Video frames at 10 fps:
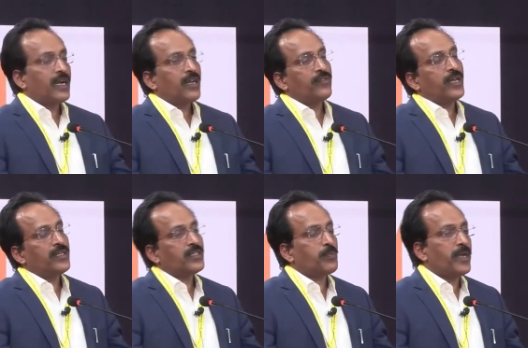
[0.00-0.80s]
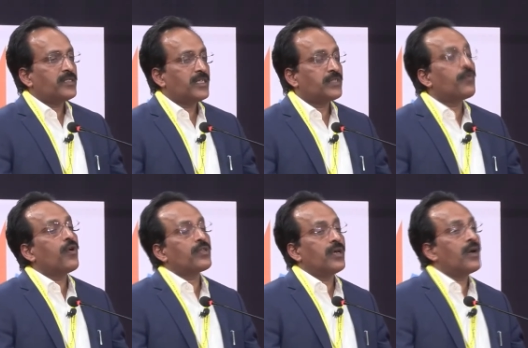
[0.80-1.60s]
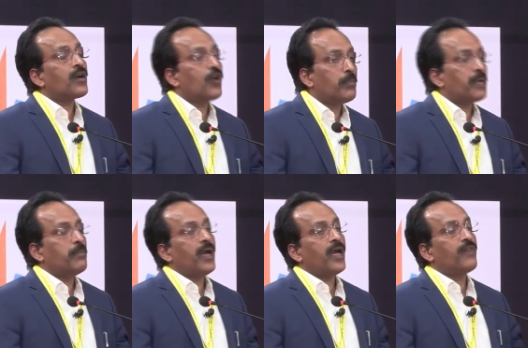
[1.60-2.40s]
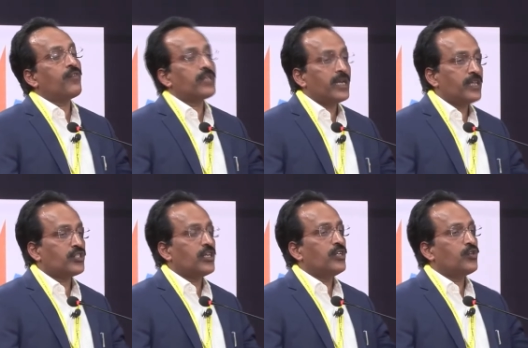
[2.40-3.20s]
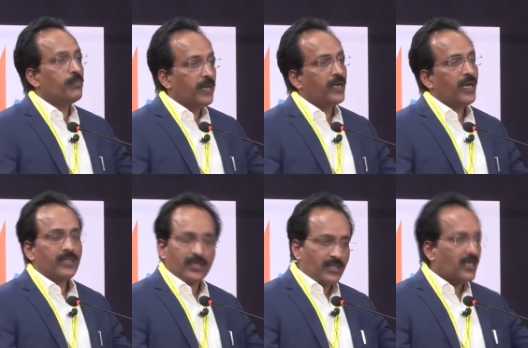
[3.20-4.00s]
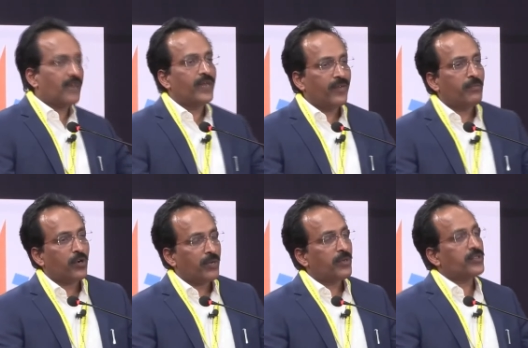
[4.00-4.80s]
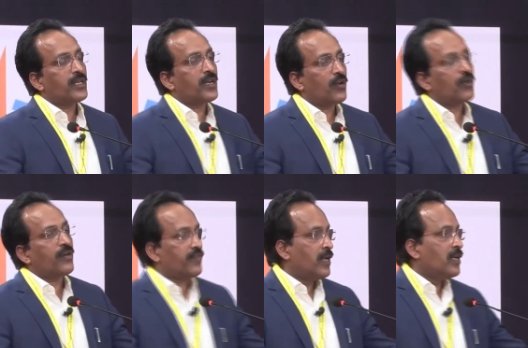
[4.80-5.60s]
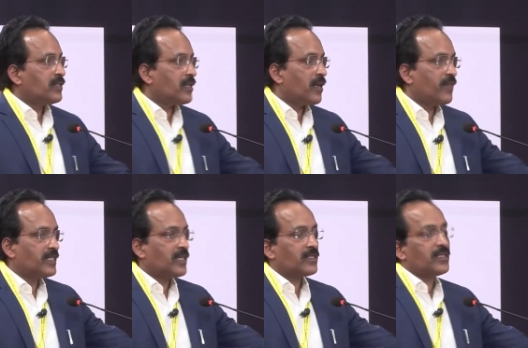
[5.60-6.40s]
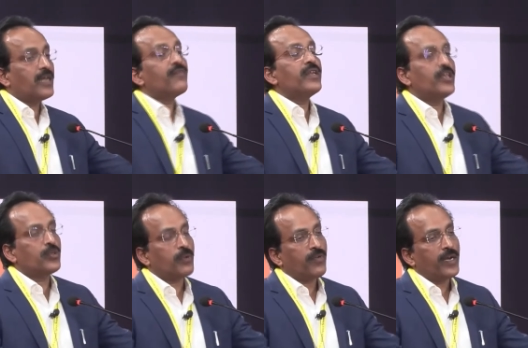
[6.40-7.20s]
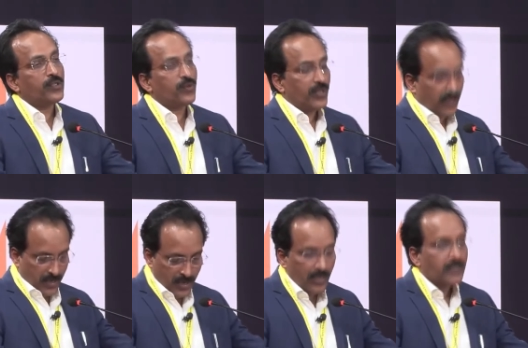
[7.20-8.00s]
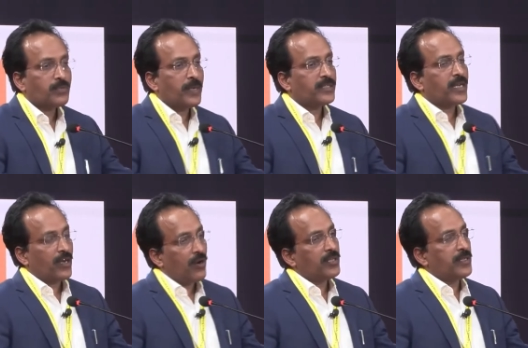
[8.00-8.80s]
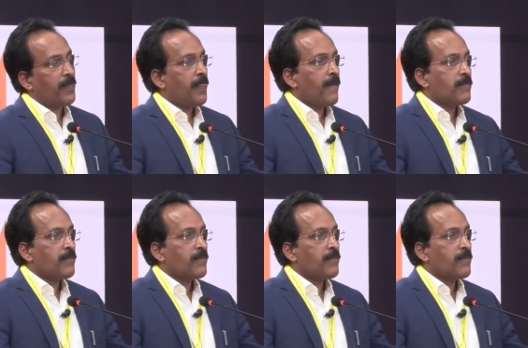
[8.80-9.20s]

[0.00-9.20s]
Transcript: narrative that the space is for the common man, for the nation to build. I think these are very important because there are a lot of services that we need to provide through the space technology.